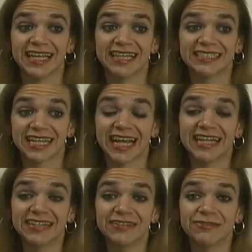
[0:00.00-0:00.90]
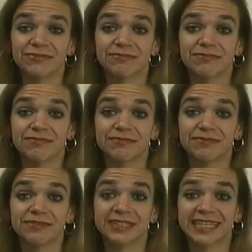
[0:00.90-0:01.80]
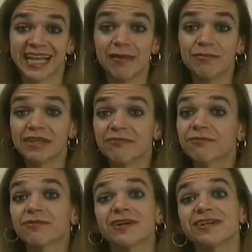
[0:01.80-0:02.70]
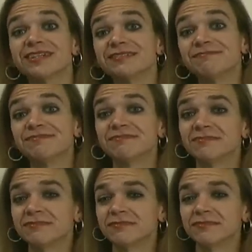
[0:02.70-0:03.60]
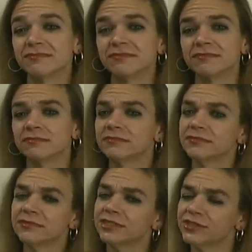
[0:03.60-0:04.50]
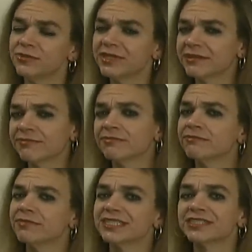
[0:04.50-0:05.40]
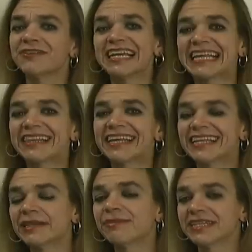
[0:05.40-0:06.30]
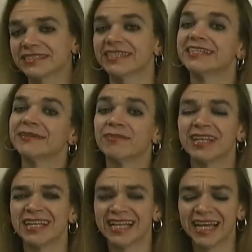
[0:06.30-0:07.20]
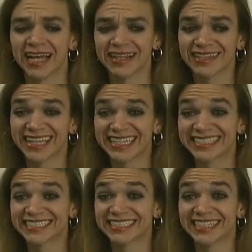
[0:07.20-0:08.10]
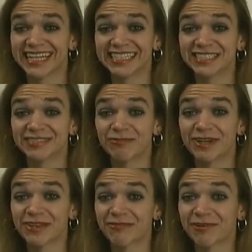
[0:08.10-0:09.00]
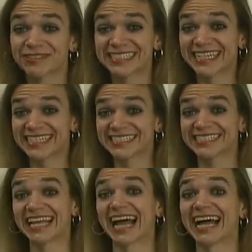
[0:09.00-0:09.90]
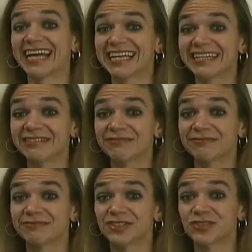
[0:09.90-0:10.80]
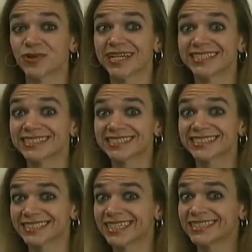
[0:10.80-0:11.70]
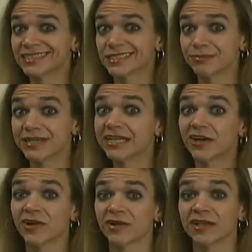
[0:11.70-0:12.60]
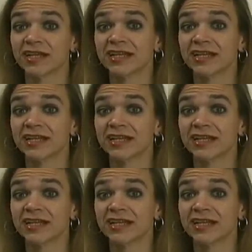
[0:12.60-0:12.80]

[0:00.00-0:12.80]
it's kind of kept me from doing much of anything in the meantime. Like, today's one of the first days I've dressed since BL.